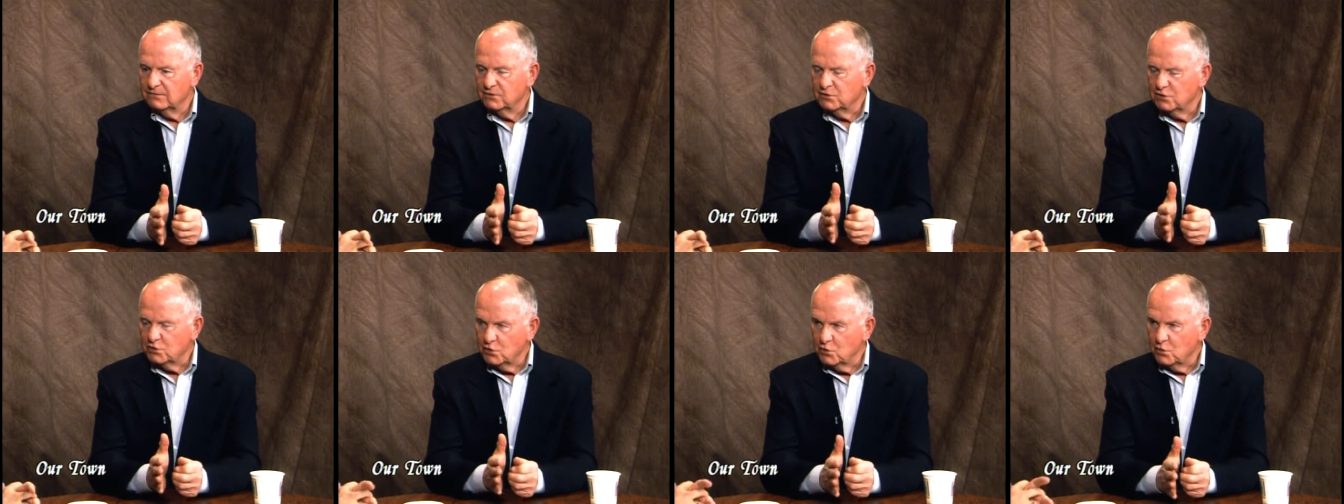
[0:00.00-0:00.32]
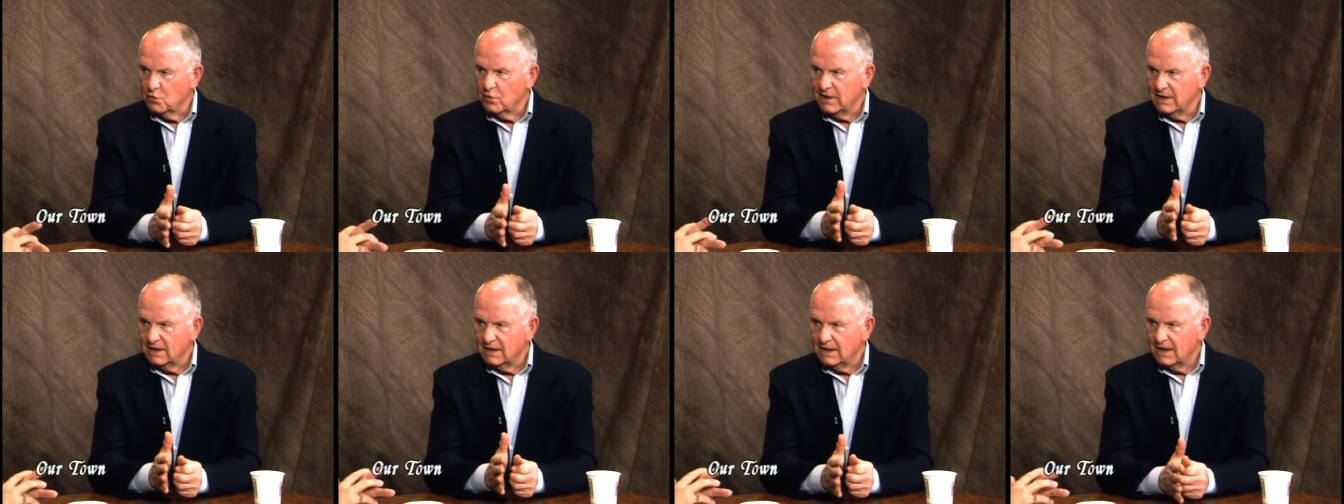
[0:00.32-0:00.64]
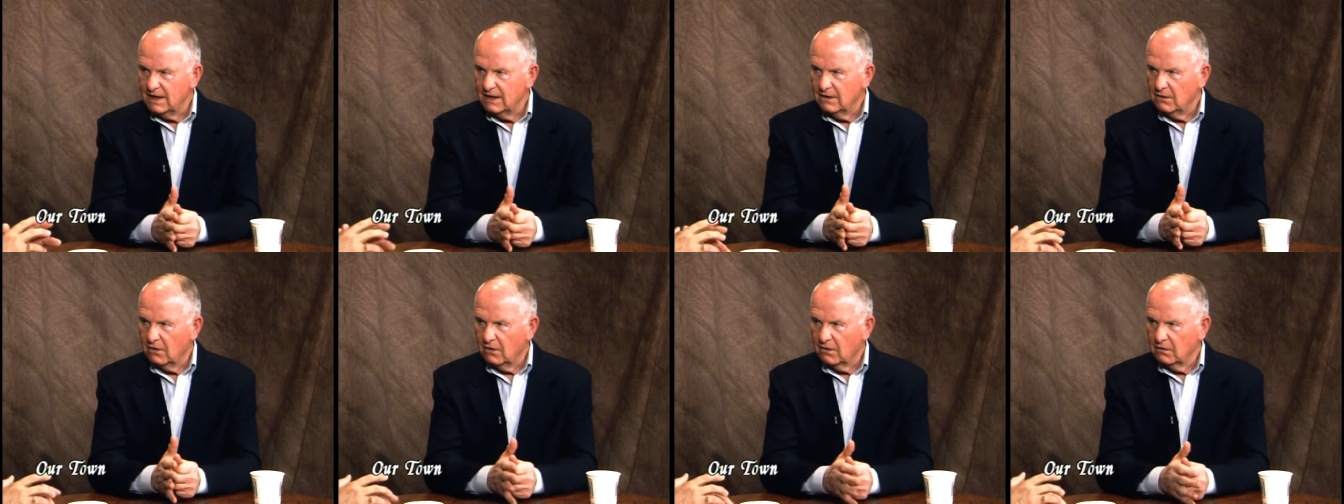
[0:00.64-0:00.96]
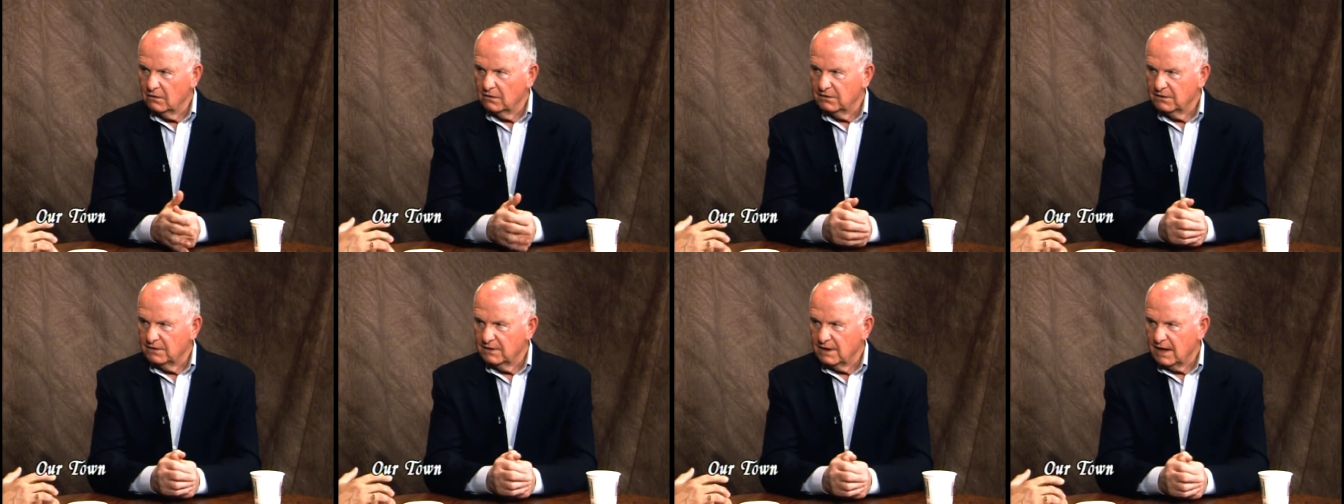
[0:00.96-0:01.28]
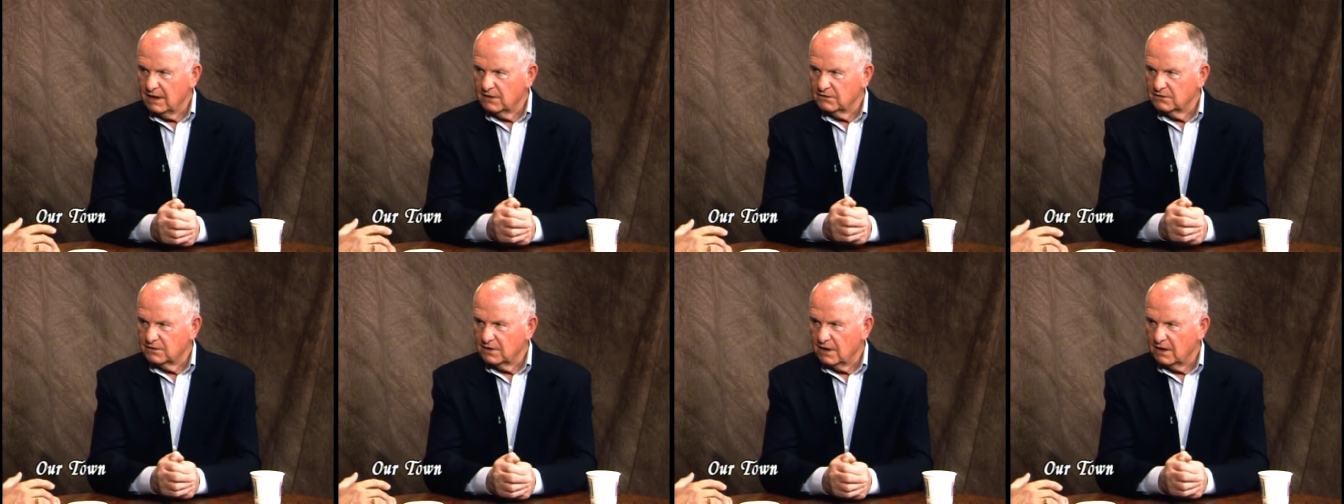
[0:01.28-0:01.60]
do we need all the
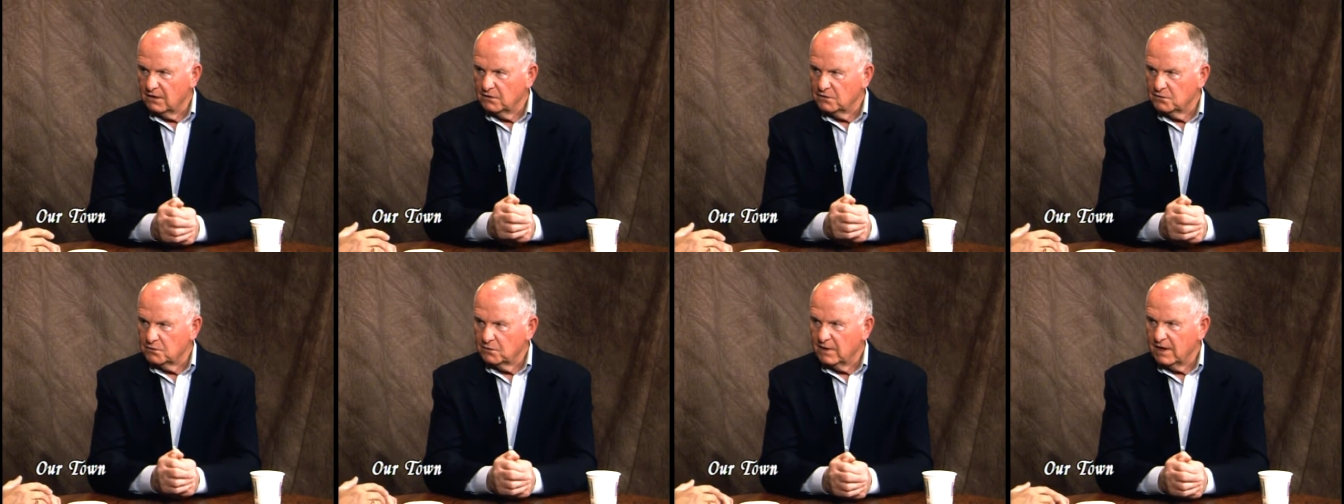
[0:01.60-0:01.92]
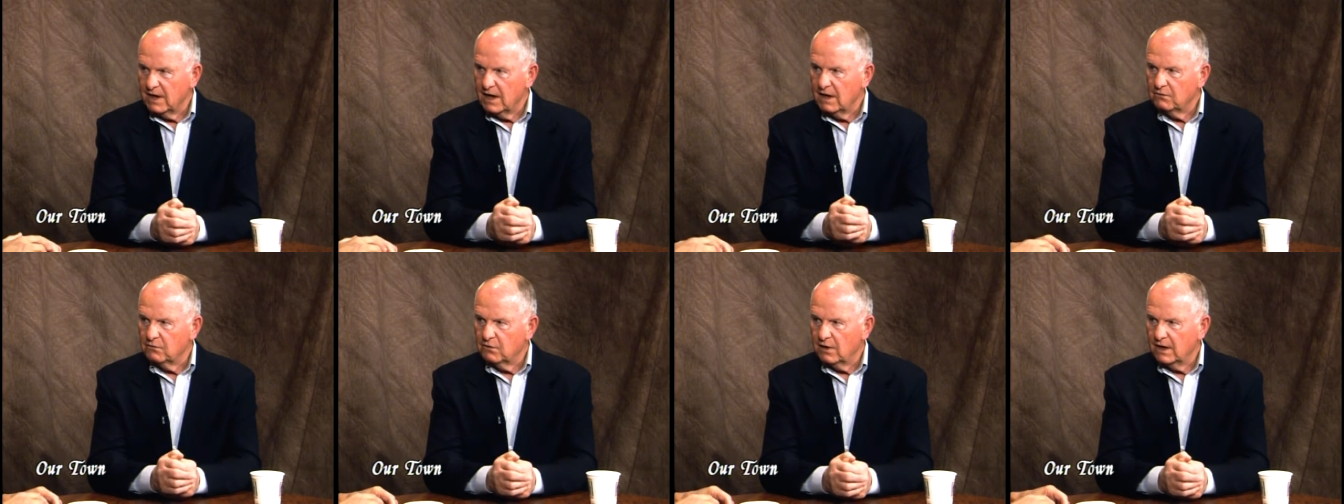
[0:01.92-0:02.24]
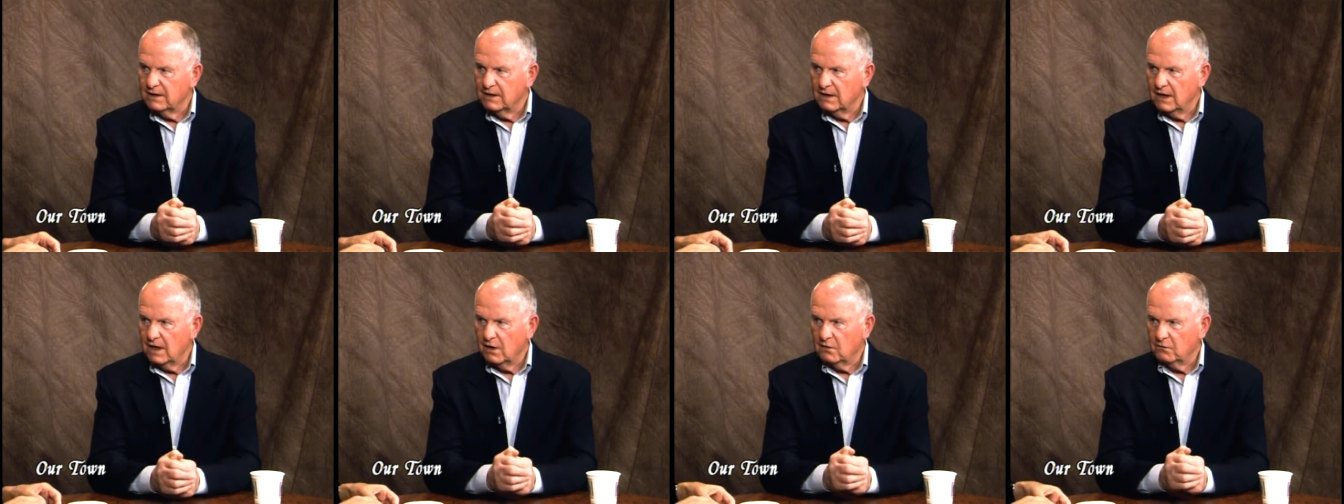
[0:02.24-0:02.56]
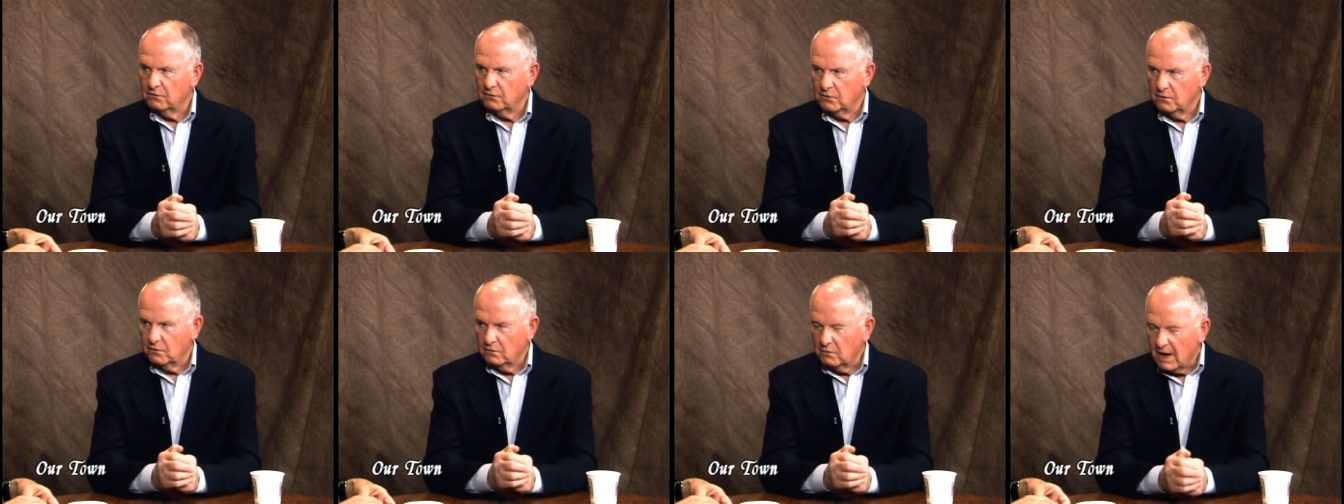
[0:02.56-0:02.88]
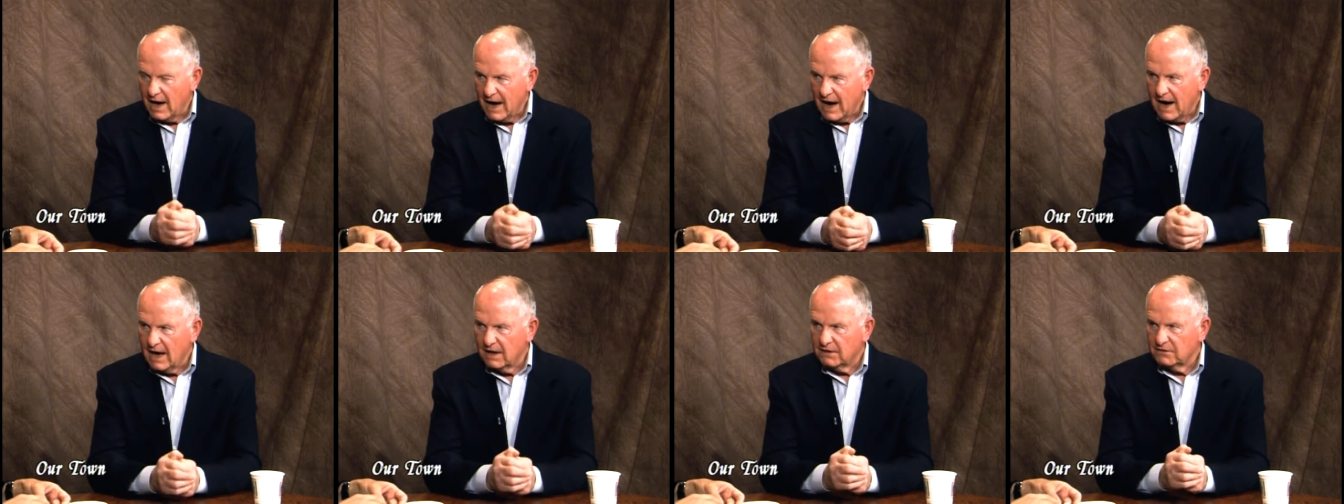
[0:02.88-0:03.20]
tax dollars we have right now for
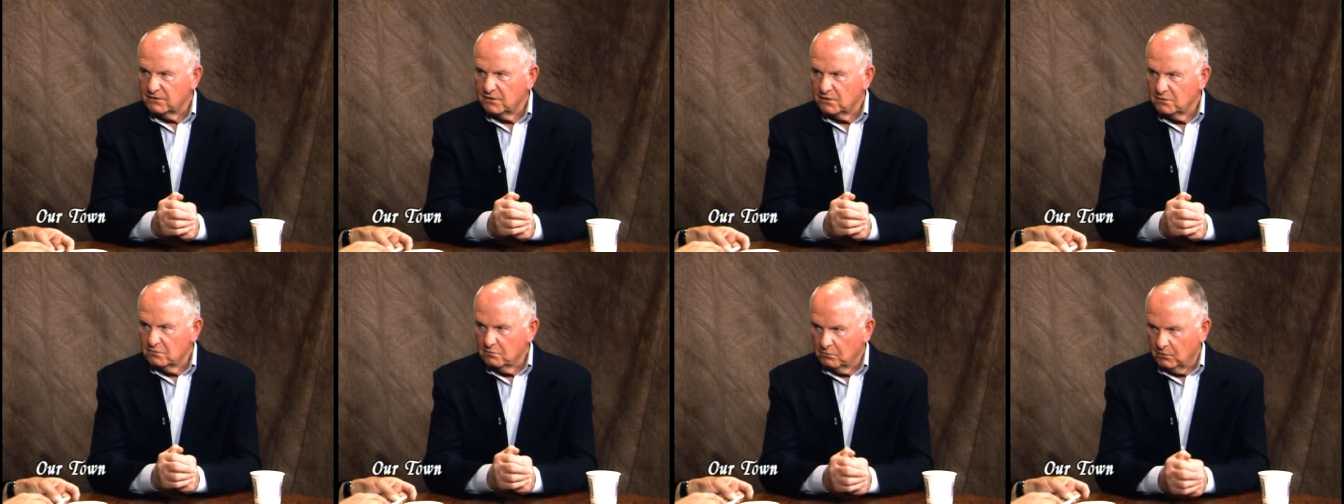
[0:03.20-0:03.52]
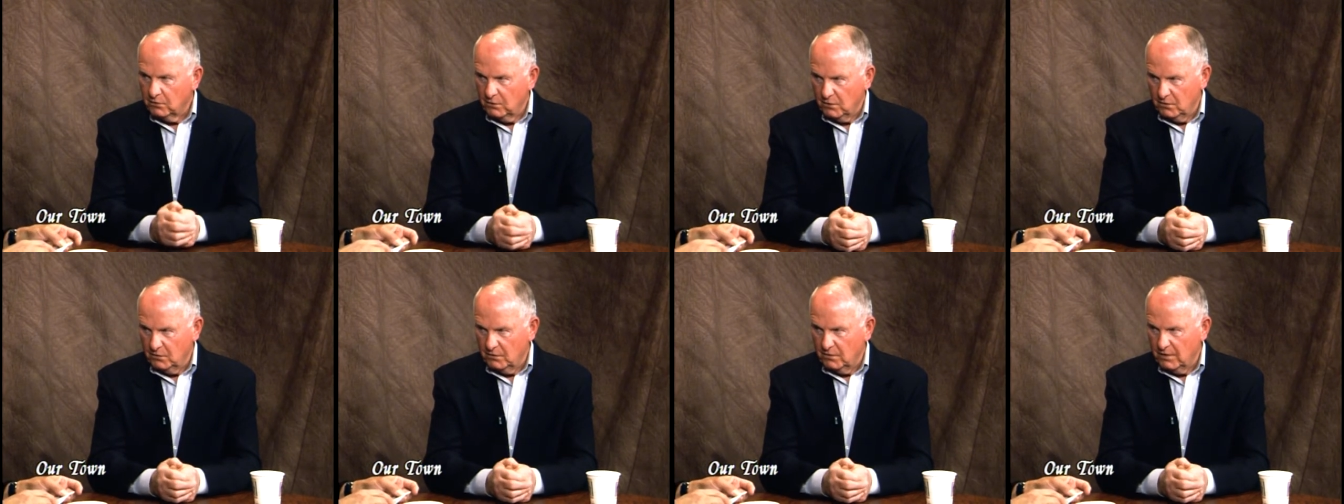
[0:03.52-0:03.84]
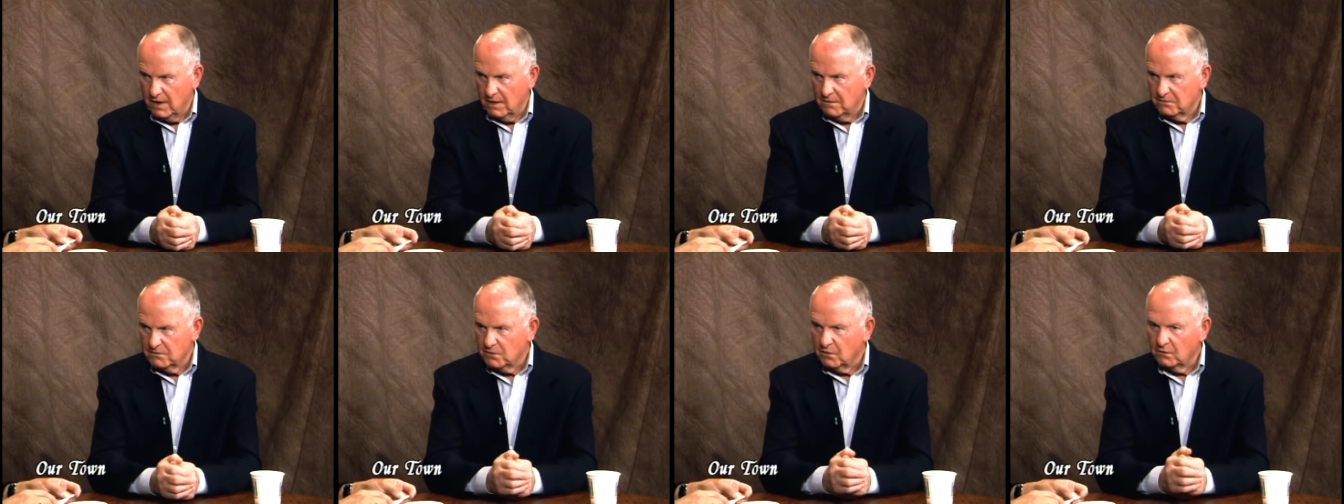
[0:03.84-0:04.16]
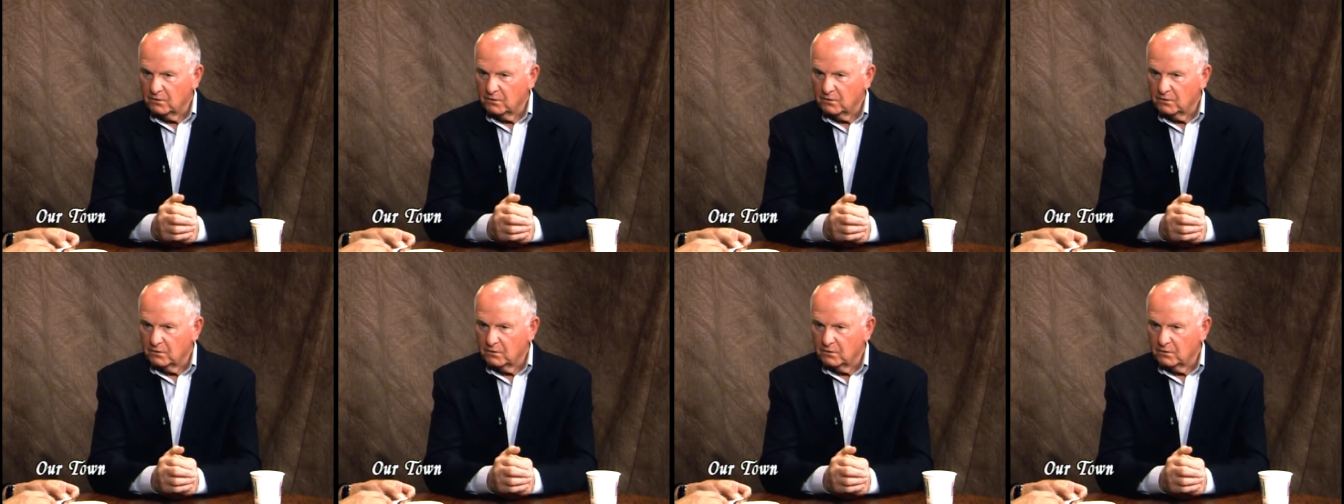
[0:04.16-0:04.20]
active programs,